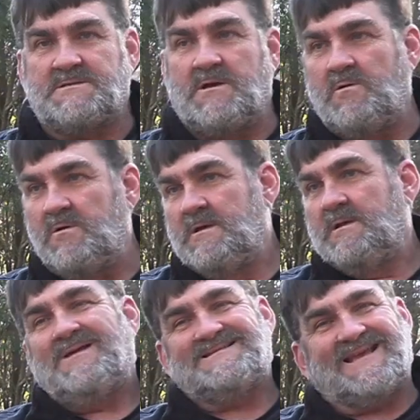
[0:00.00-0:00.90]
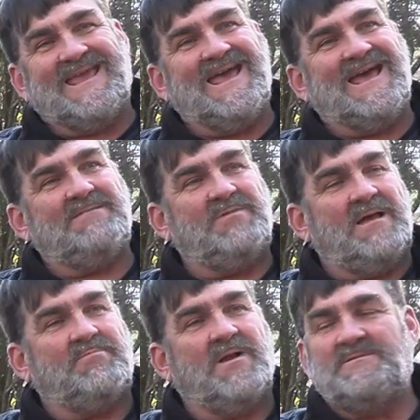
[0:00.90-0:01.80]
So, but I was like, yeah,
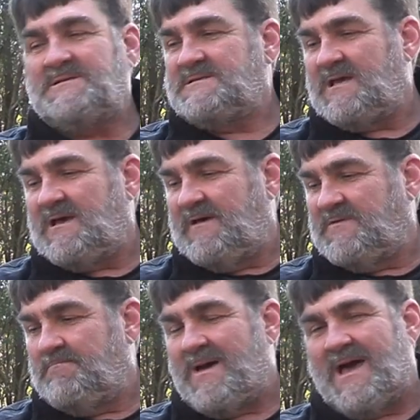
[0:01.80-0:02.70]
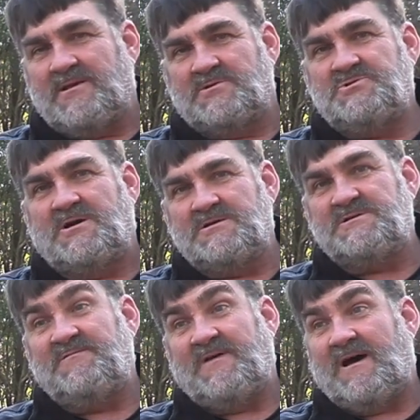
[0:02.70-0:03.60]
I'll probably just have to buy your
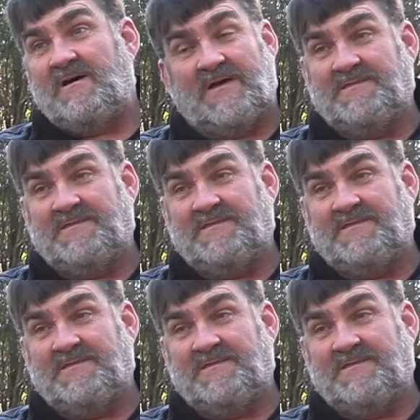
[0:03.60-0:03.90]
junction valve.